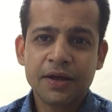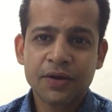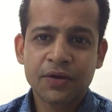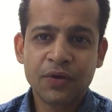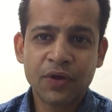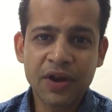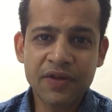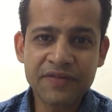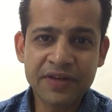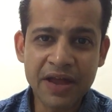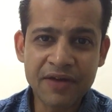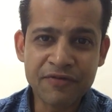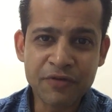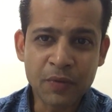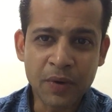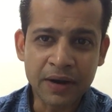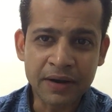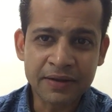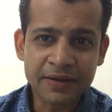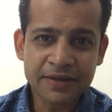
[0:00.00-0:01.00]
Good evening,
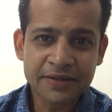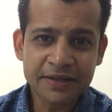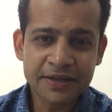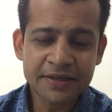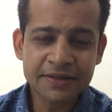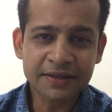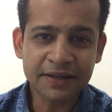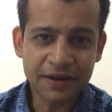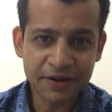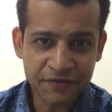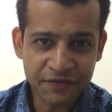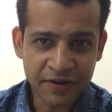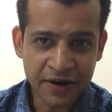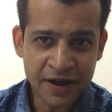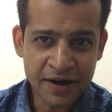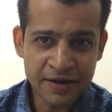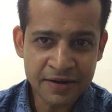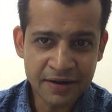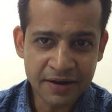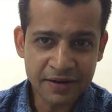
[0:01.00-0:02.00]
everyone. This is
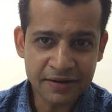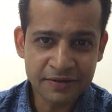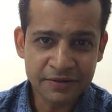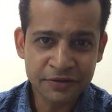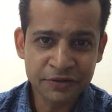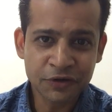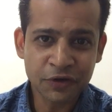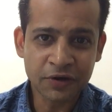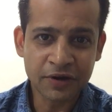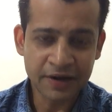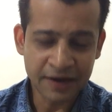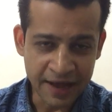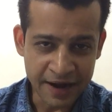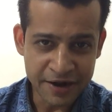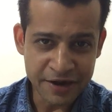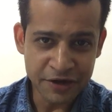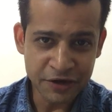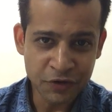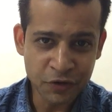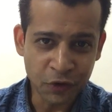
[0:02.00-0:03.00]
Irfan, your
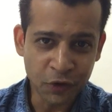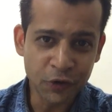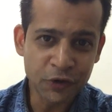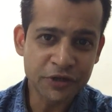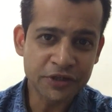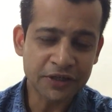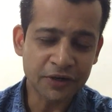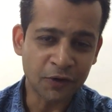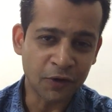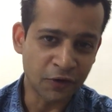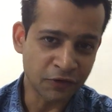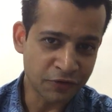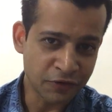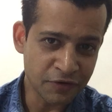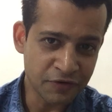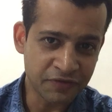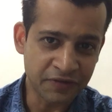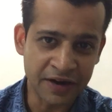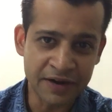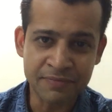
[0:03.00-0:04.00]
clarity coach,
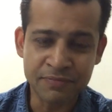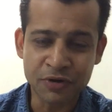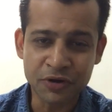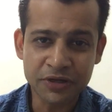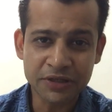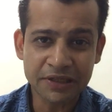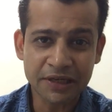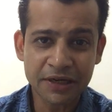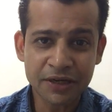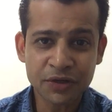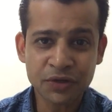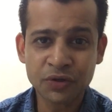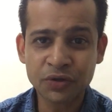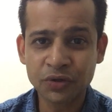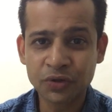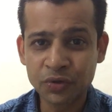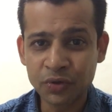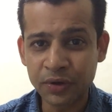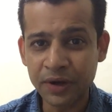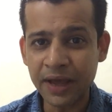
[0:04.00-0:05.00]
author of 5 books.
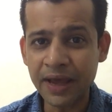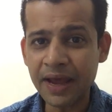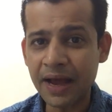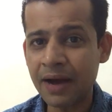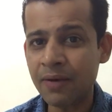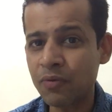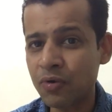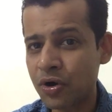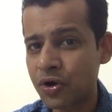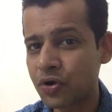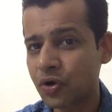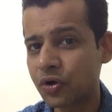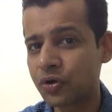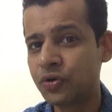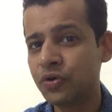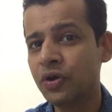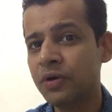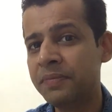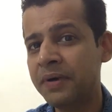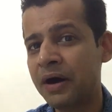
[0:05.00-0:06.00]
Today, I want to
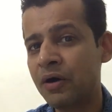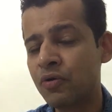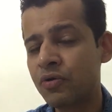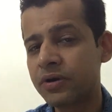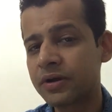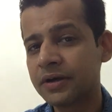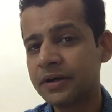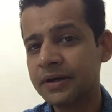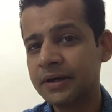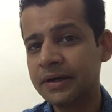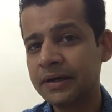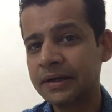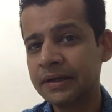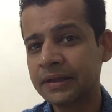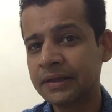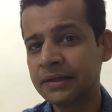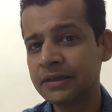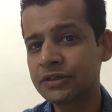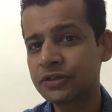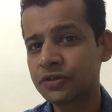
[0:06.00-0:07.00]
talk to you about
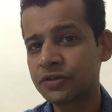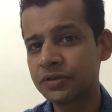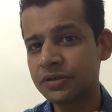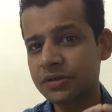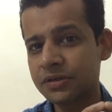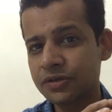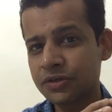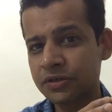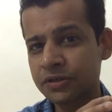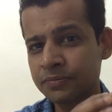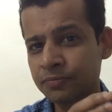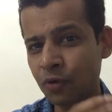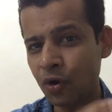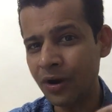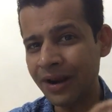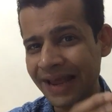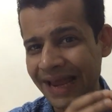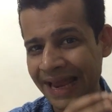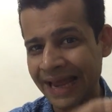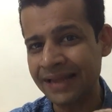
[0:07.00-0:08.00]
this
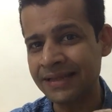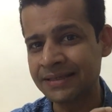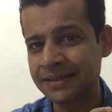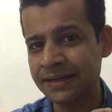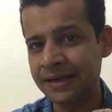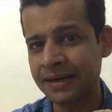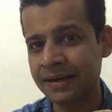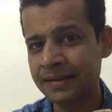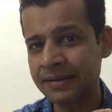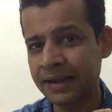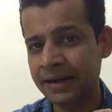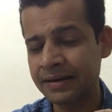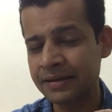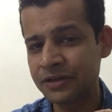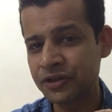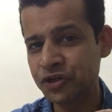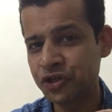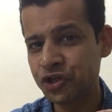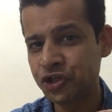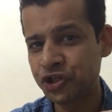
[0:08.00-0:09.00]
small incident that
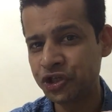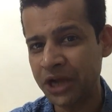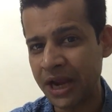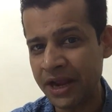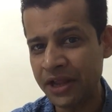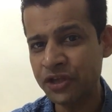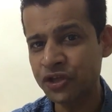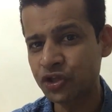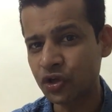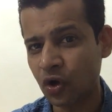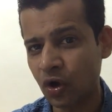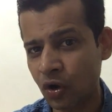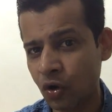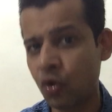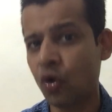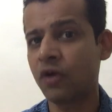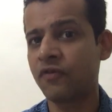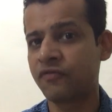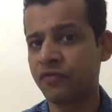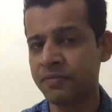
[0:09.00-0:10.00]
changed a
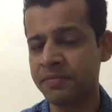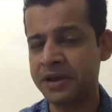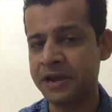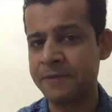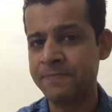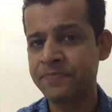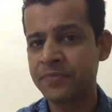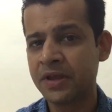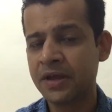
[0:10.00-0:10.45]
lot for me.